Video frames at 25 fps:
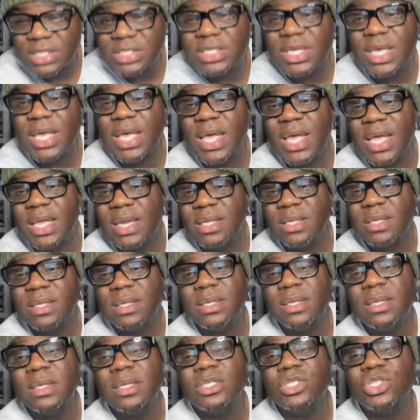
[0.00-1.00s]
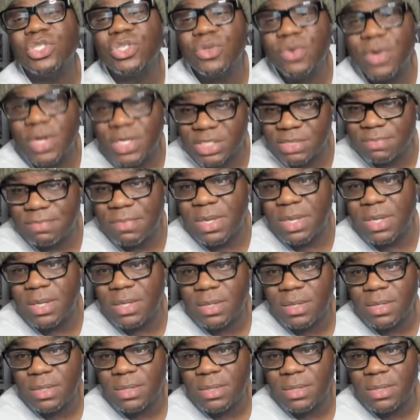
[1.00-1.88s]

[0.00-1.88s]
Ted, trust me.